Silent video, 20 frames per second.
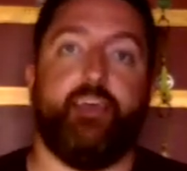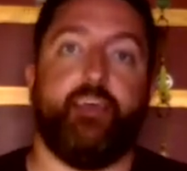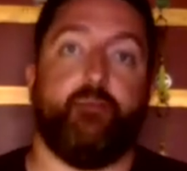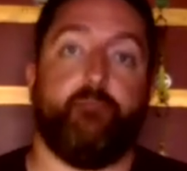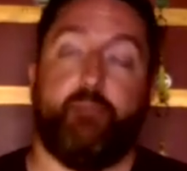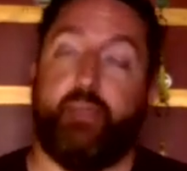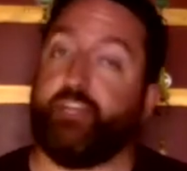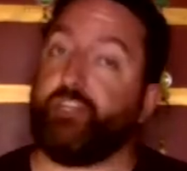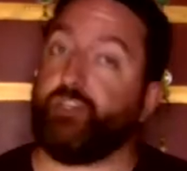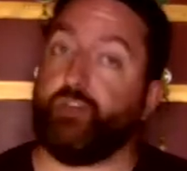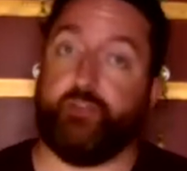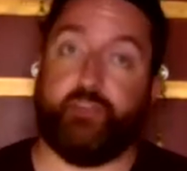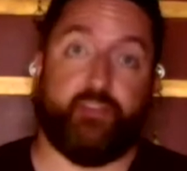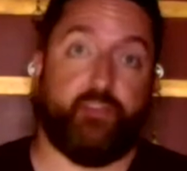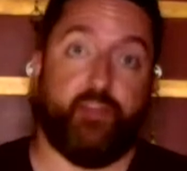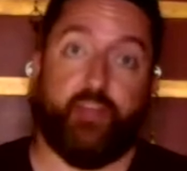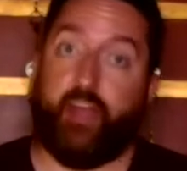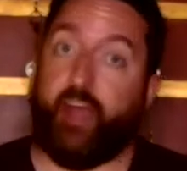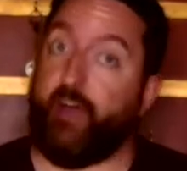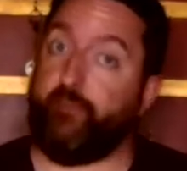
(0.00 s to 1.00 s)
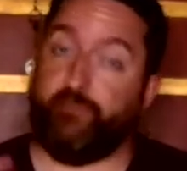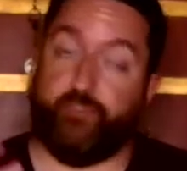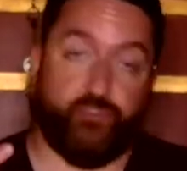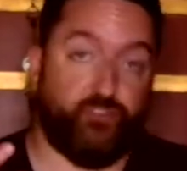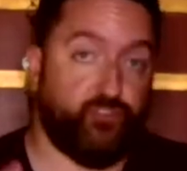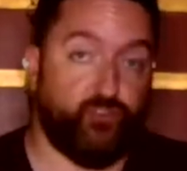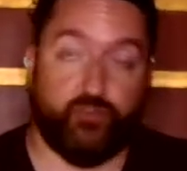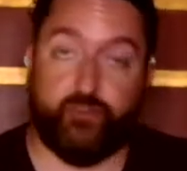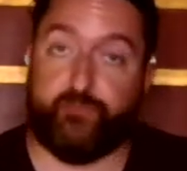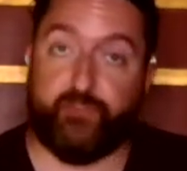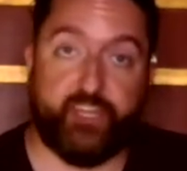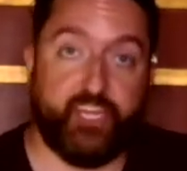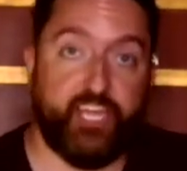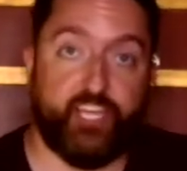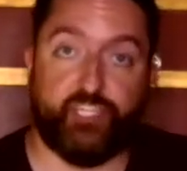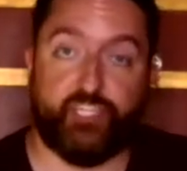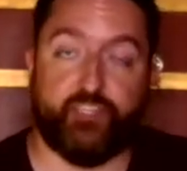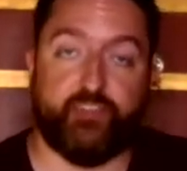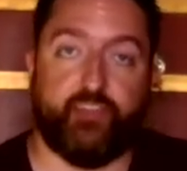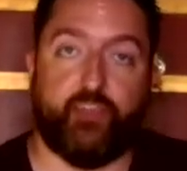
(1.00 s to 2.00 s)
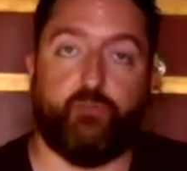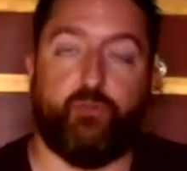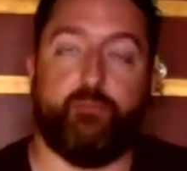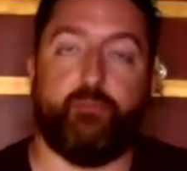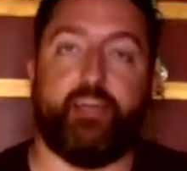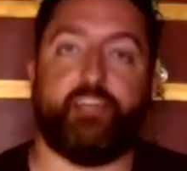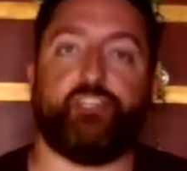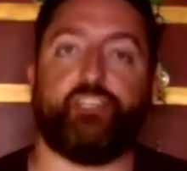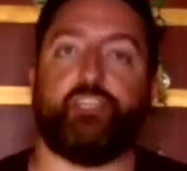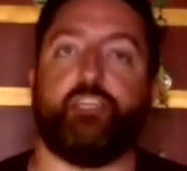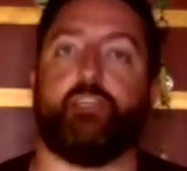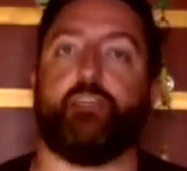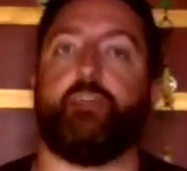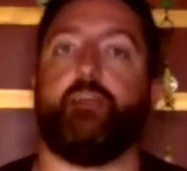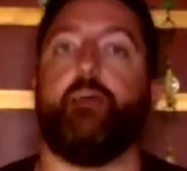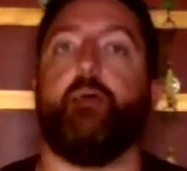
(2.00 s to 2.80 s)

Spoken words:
Make sure that they have the certifications like we mentioned,